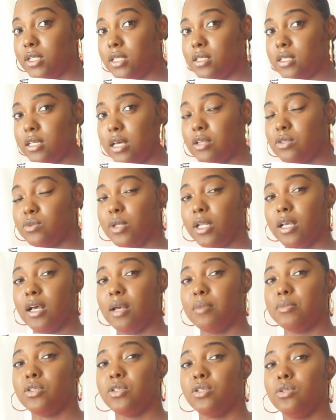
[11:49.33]
details when it
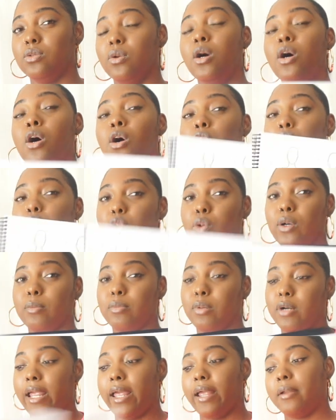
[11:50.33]
comes to your
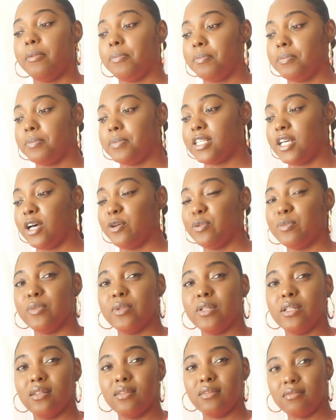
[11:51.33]
brand. So
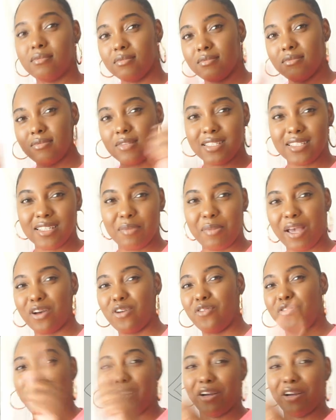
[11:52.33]
let's get back over